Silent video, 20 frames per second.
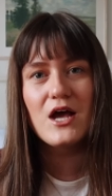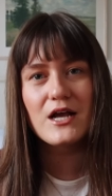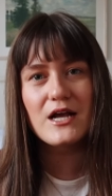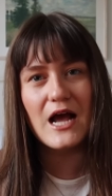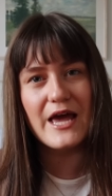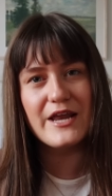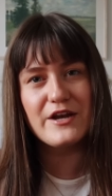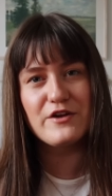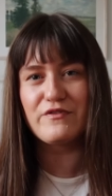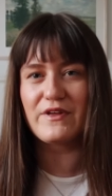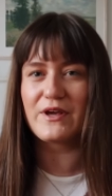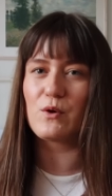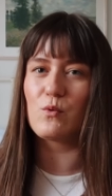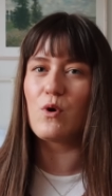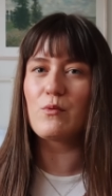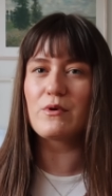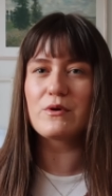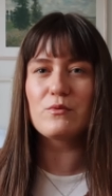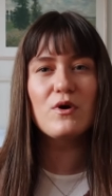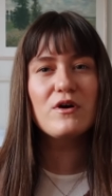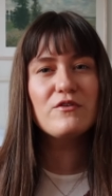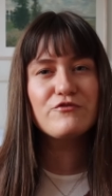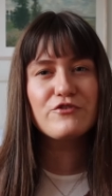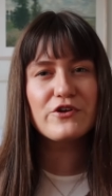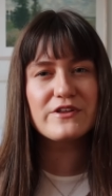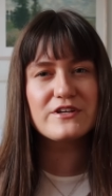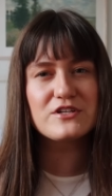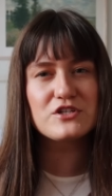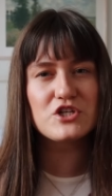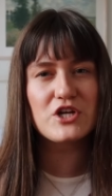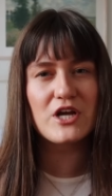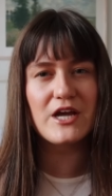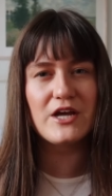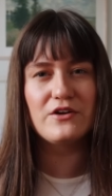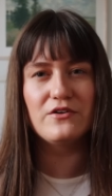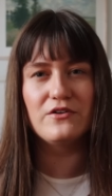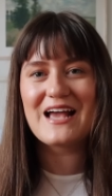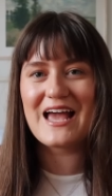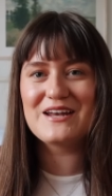kind of like what we want for this channel.